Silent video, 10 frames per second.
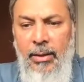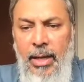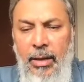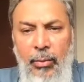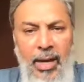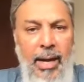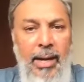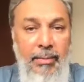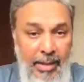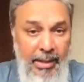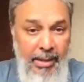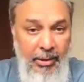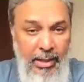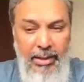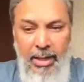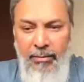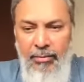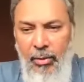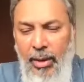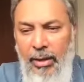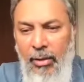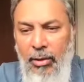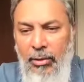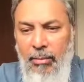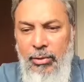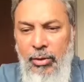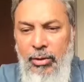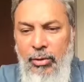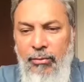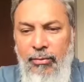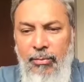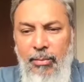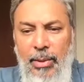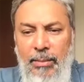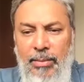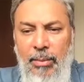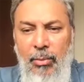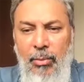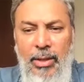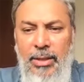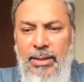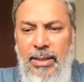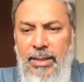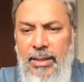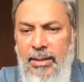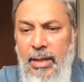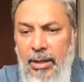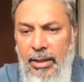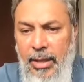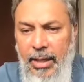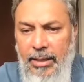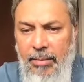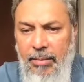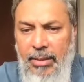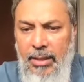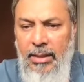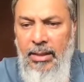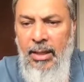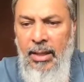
Okay, we are getting together after quite long, so I'm sure you've built up some questions. I see Jade has a message.